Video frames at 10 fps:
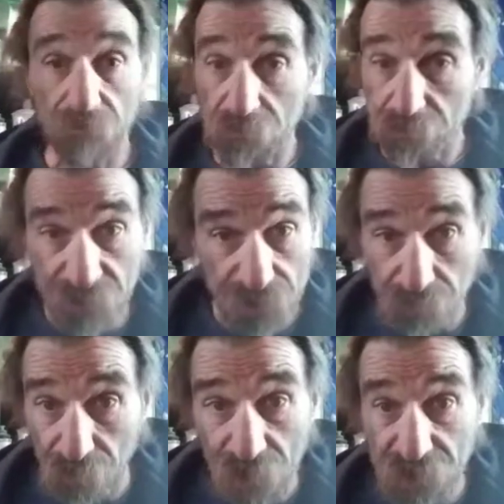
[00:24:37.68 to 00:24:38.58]
Mrs.
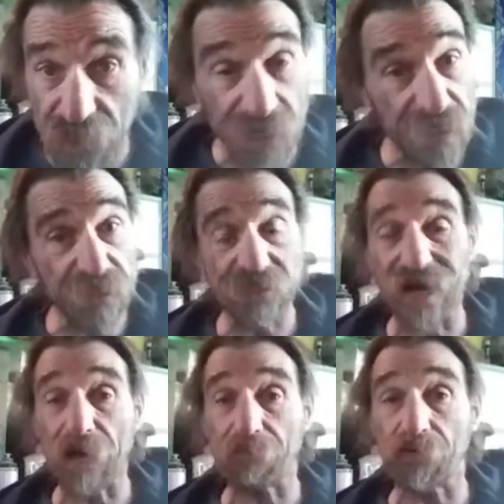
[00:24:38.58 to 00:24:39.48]
President. Hit
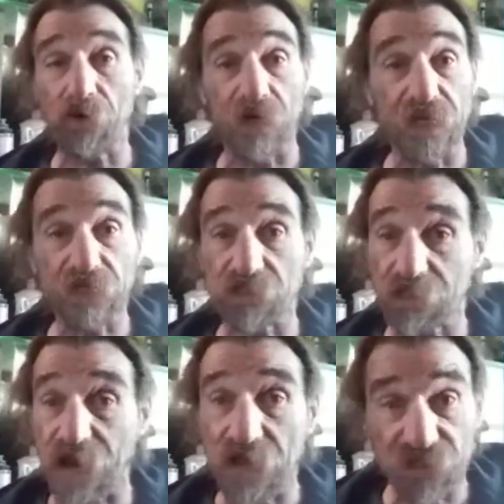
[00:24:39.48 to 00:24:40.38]
Scott Pruitt. Hit
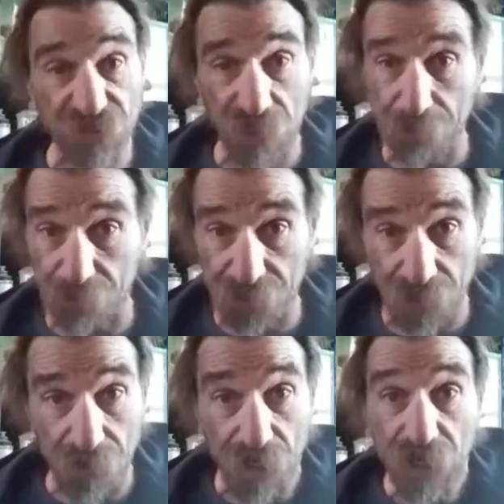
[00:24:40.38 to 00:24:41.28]
Sonny
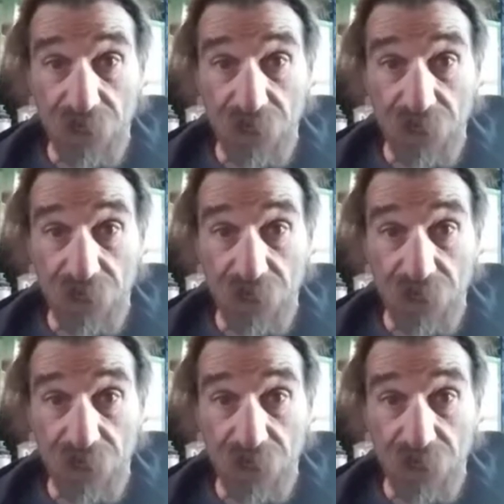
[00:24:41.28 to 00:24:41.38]
Perdue.